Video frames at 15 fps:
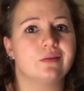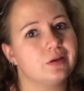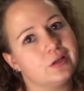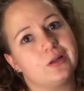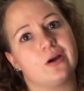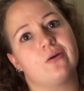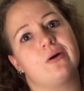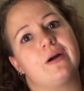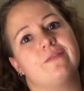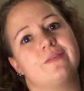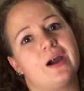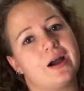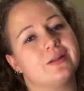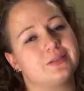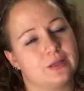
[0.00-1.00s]
you know, I've
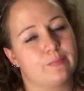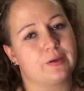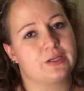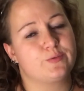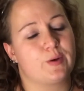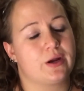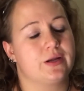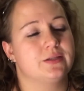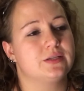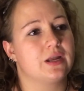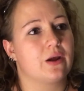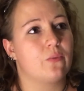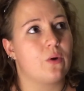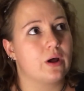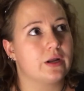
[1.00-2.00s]
got some experience
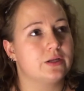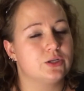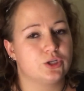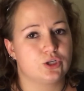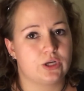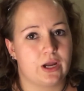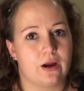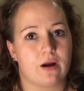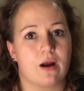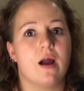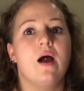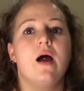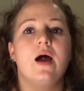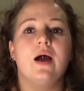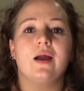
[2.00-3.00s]
that I wanted to share
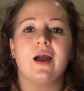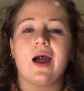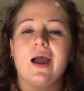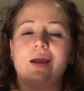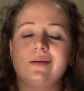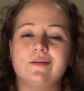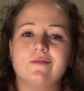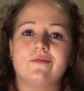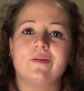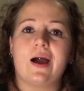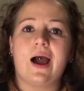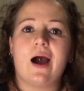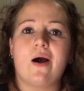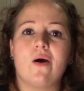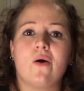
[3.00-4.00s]
kind of
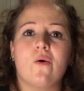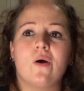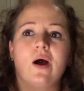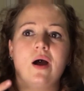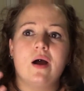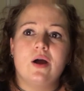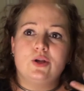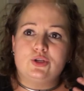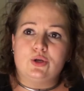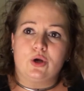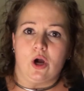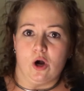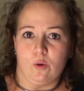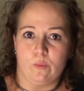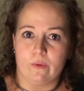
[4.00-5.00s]
how to
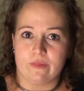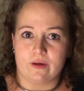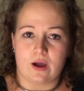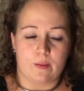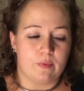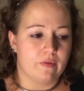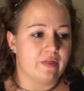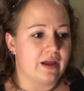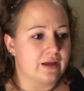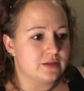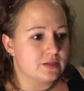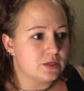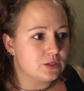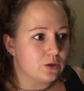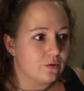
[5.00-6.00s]
cope with a couple
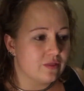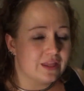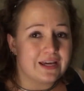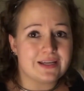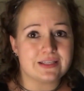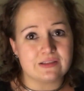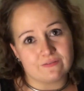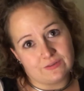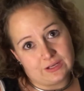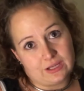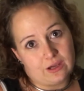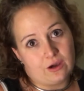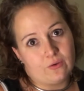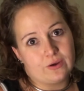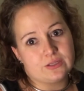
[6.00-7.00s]
things. So this
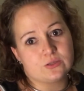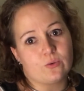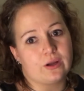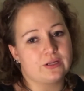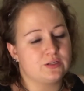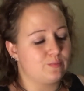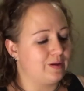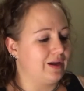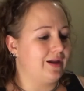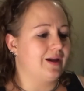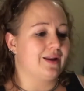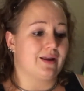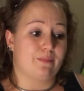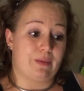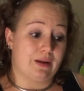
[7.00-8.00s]
video is going to be,
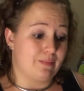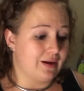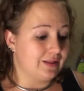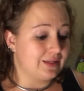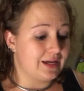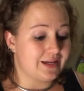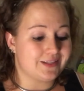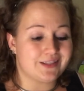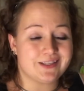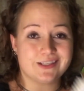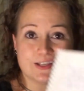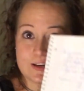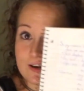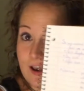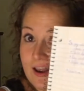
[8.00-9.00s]
and I made my list